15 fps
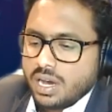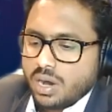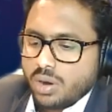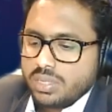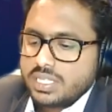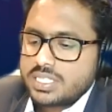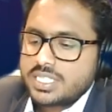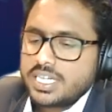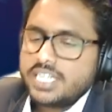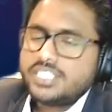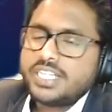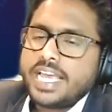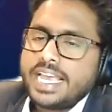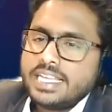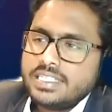on the
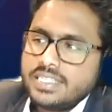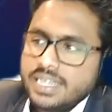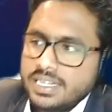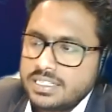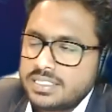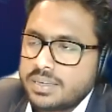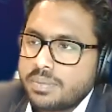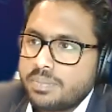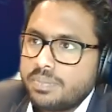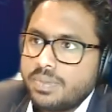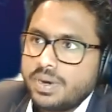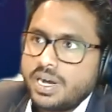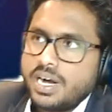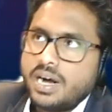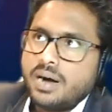search engines
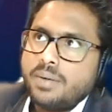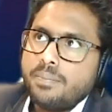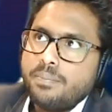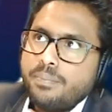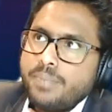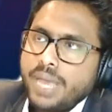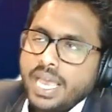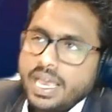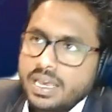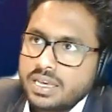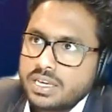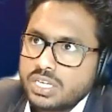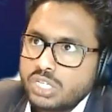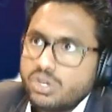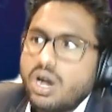make
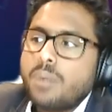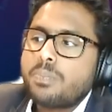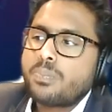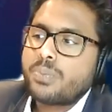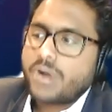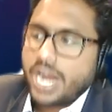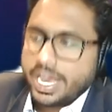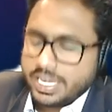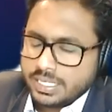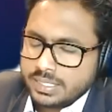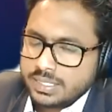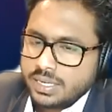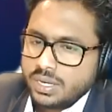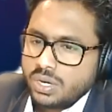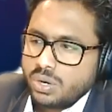your
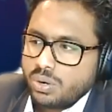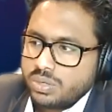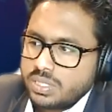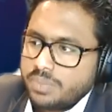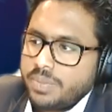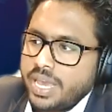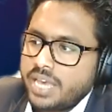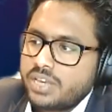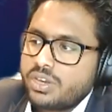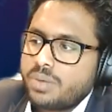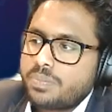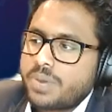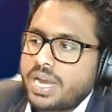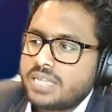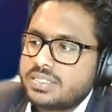price, or the make your
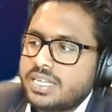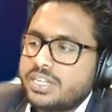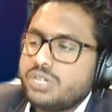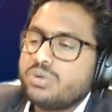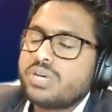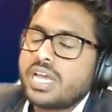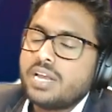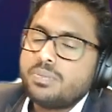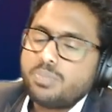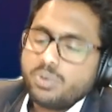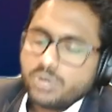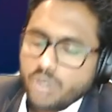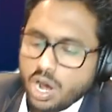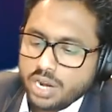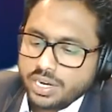price that you can
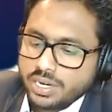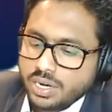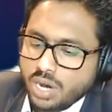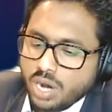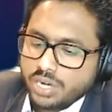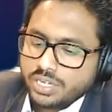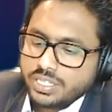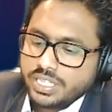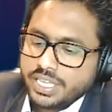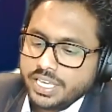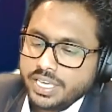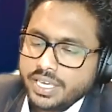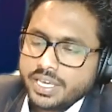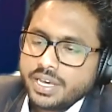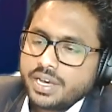put on
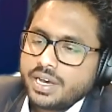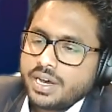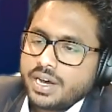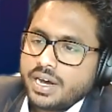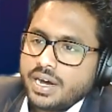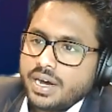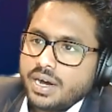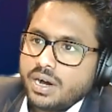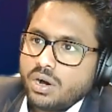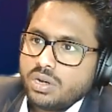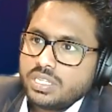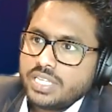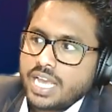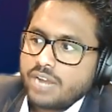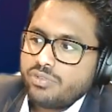the
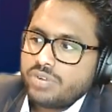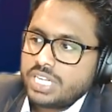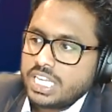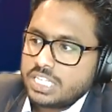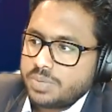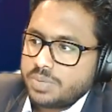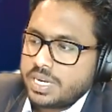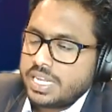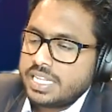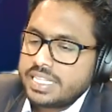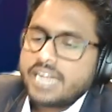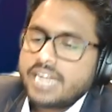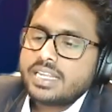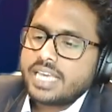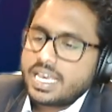advertisement. In
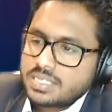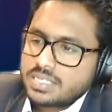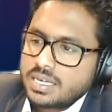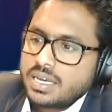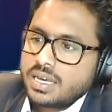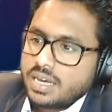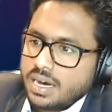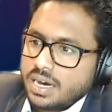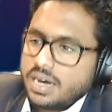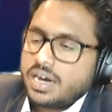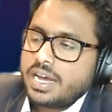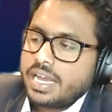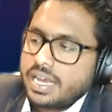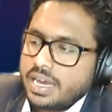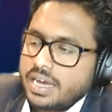that case,
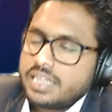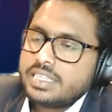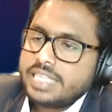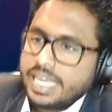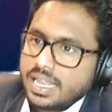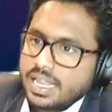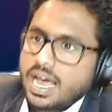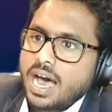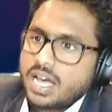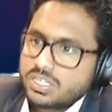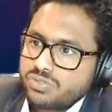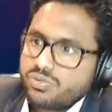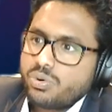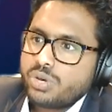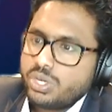they'll
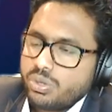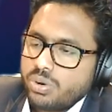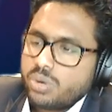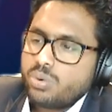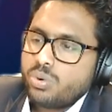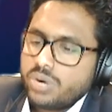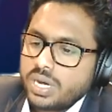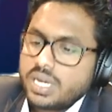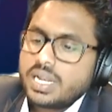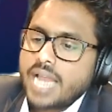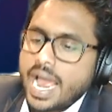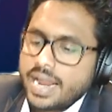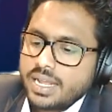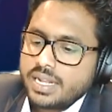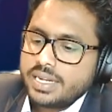ask for your Google
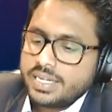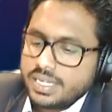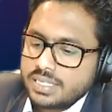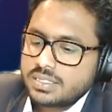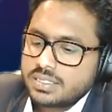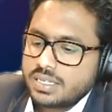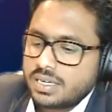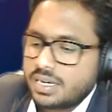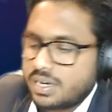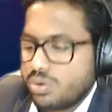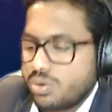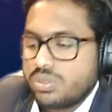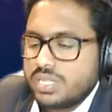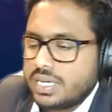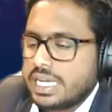Analytics
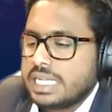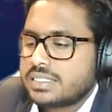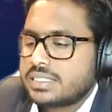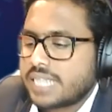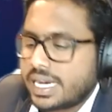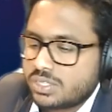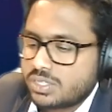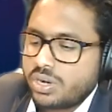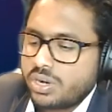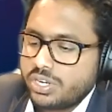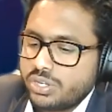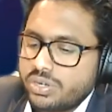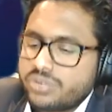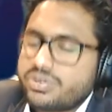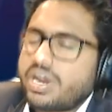or the insights on
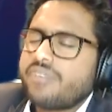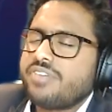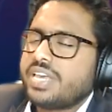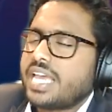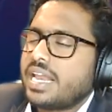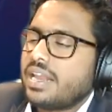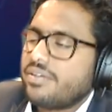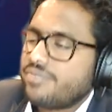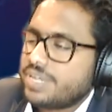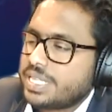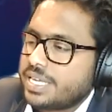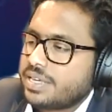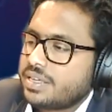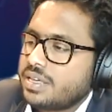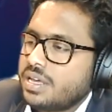your traffic and
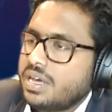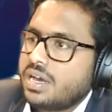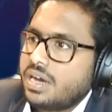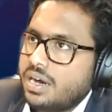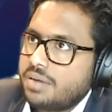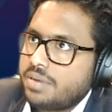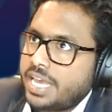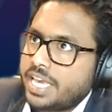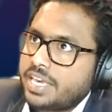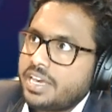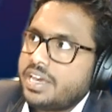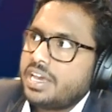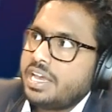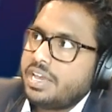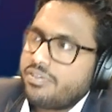everything. Like
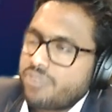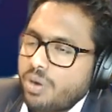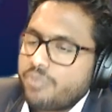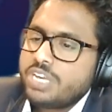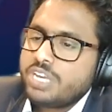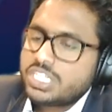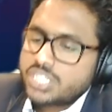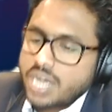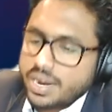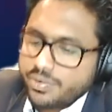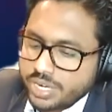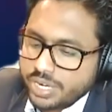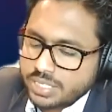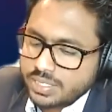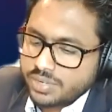from which
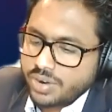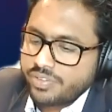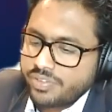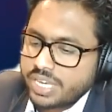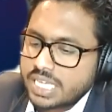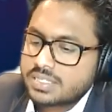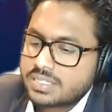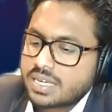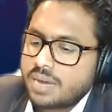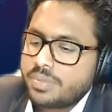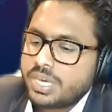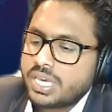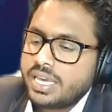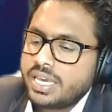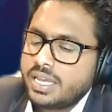countries the traffic is
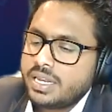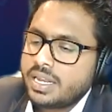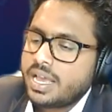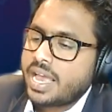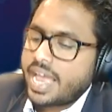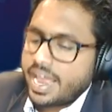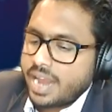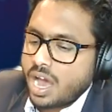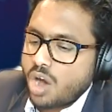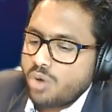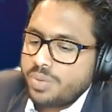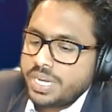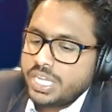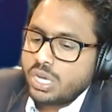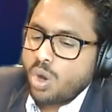coming in and how
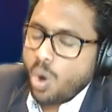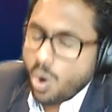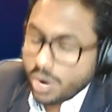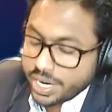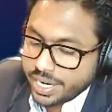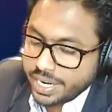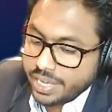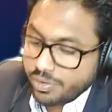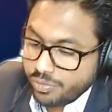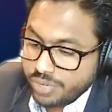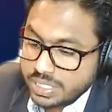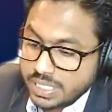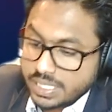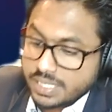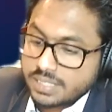many organic
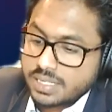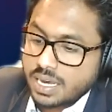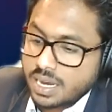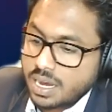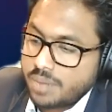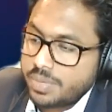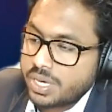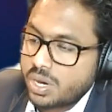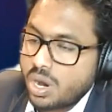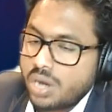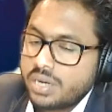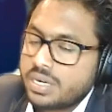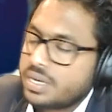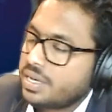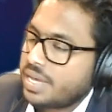visitors are coming
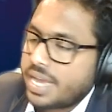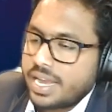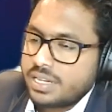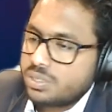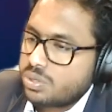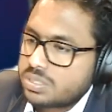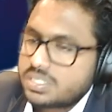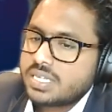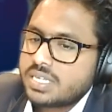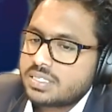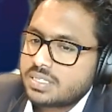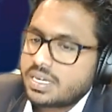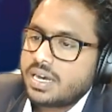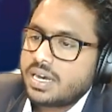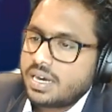on, and those
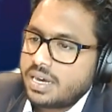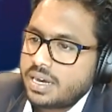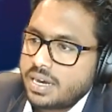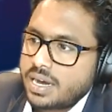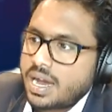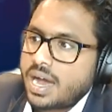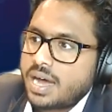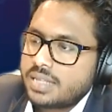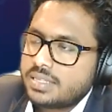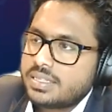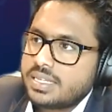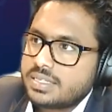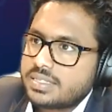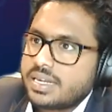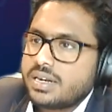things are the
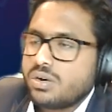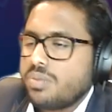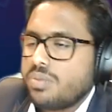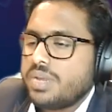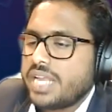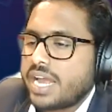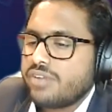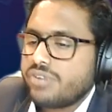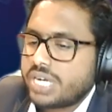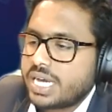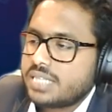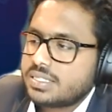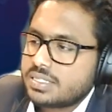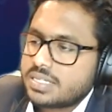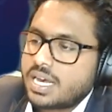things that normally
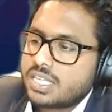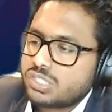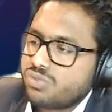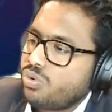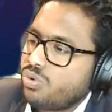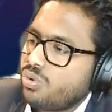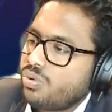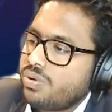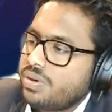advertisers ask for.